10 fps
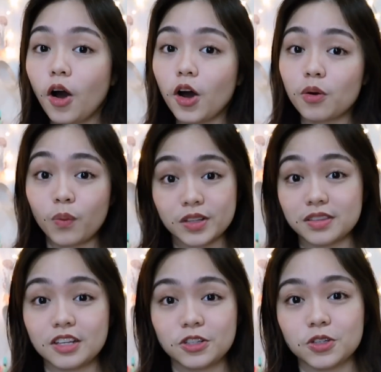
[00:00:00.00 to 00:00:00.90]
on what
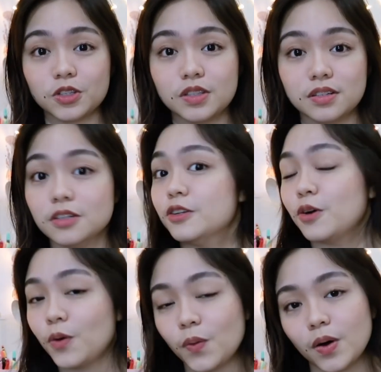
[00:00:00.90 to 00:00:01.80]
they should
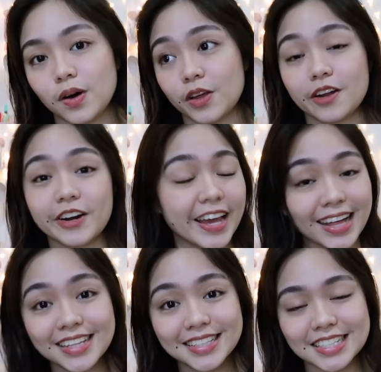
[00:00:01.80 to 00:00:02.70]
know or the
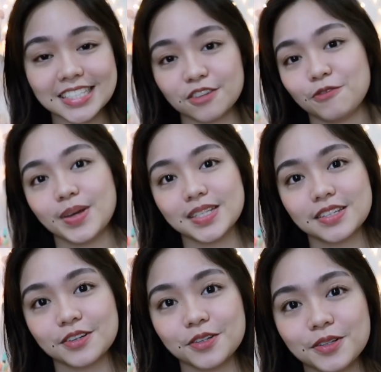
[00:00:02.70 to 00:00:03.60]
realities of med
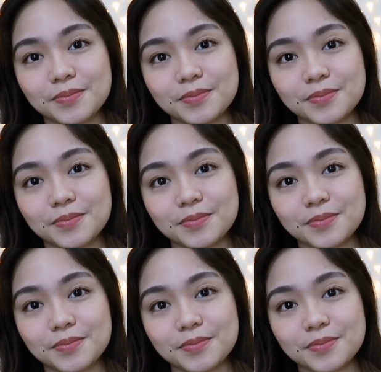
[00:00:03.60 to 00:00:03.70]
school.